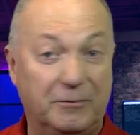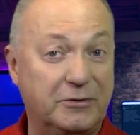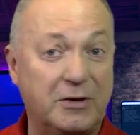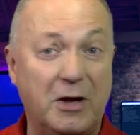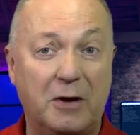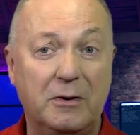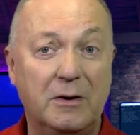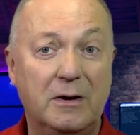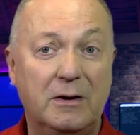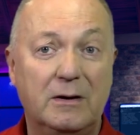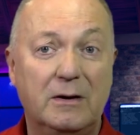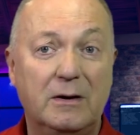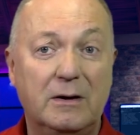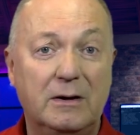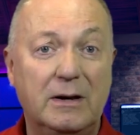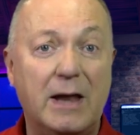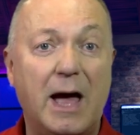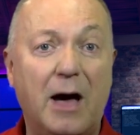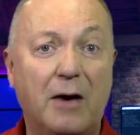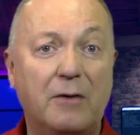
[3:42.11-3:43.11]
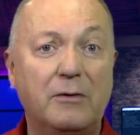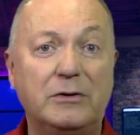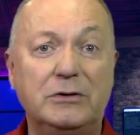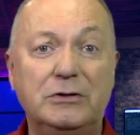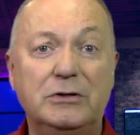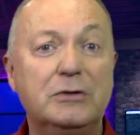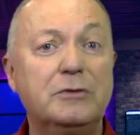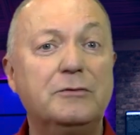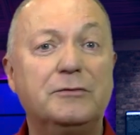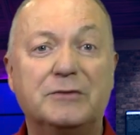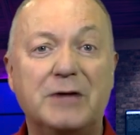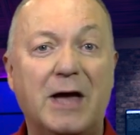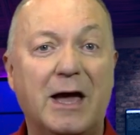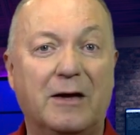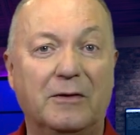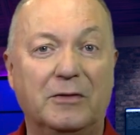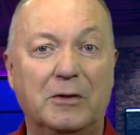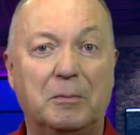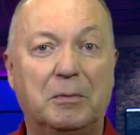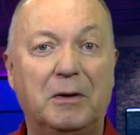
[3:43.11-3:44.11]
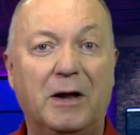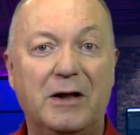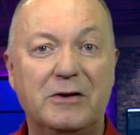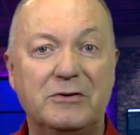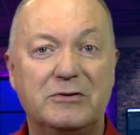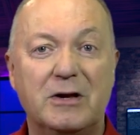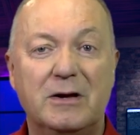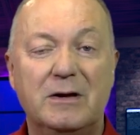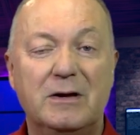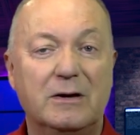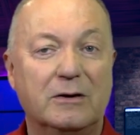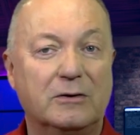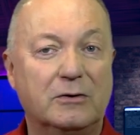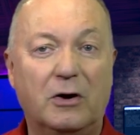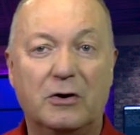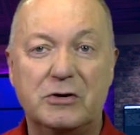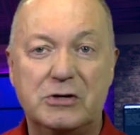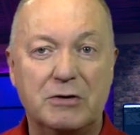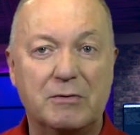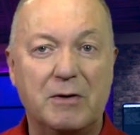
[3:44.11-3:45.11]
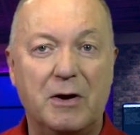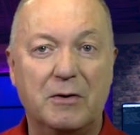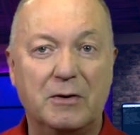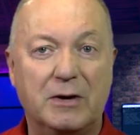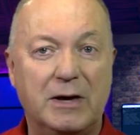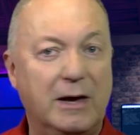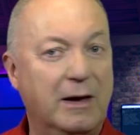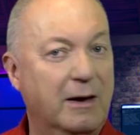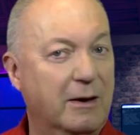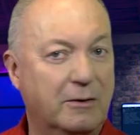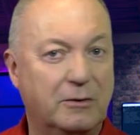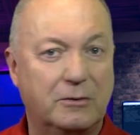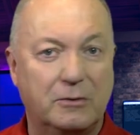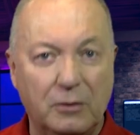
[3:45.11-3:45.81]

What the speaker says: So now you've taken the plunge, got your own gear.